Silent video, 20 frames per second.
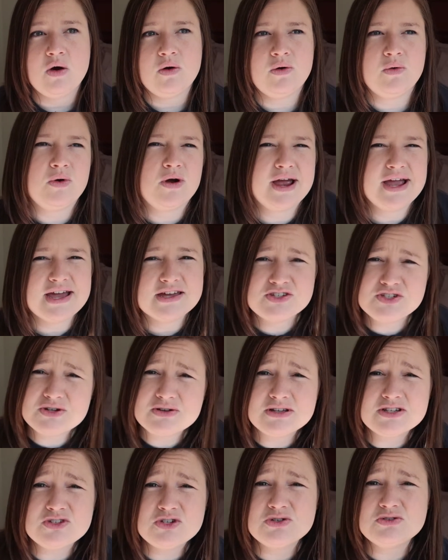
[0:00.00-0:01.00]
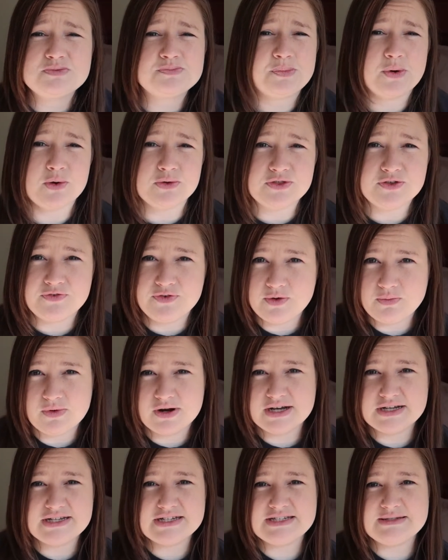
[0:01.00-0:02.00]
or I guess you could choose both if you
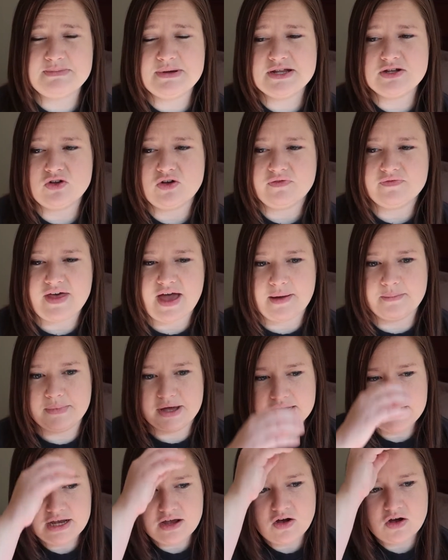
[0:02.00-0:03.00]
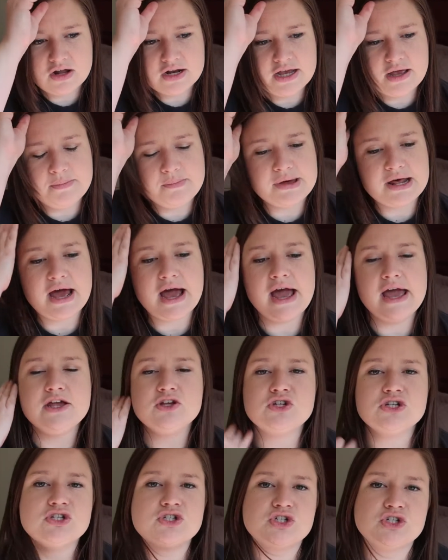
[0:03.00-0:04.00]
wanted to spend that money on it, but I
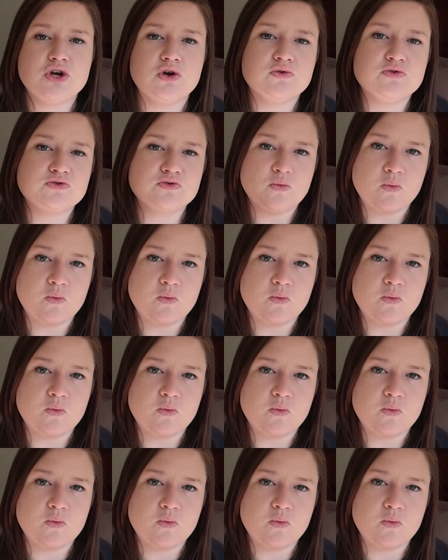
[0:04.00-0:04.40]
just chose